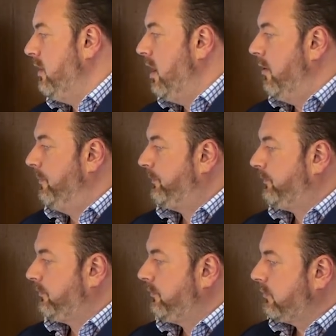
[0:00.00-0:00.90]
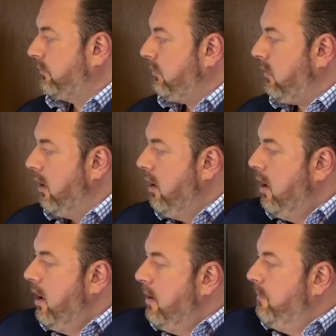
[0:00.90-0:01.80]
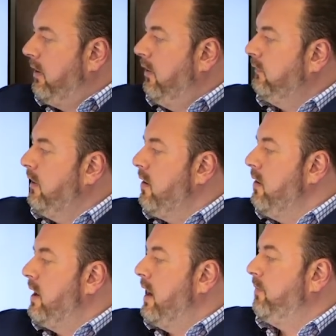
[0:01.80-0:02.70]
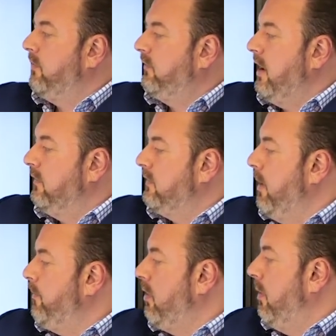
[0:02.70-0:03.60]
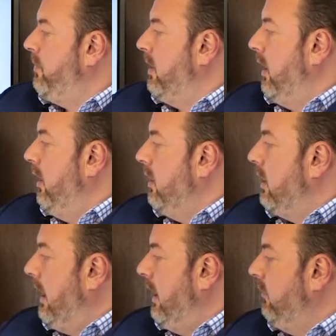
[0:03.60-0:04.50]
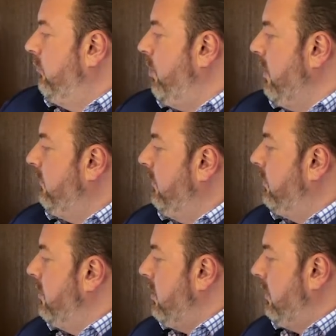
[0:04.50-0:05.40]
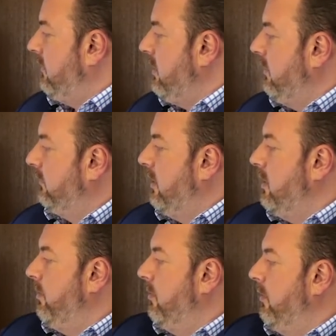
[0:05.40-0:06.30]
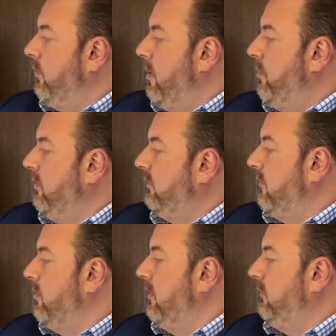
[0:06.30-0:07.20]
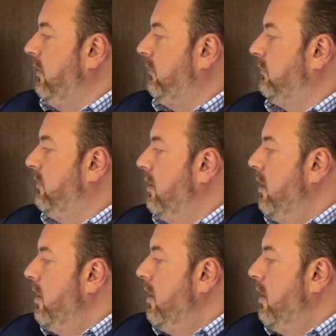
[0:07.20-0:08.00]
Now, because they're growing at 8%, that property in 2030, 10 years later, will be worth 1.716.